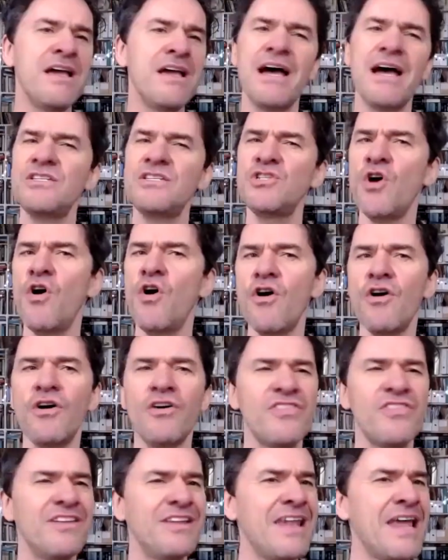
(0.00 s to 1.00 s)
I
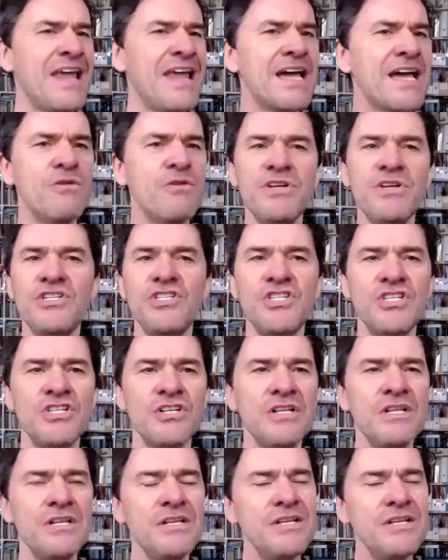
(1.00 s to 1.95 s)
talk the language.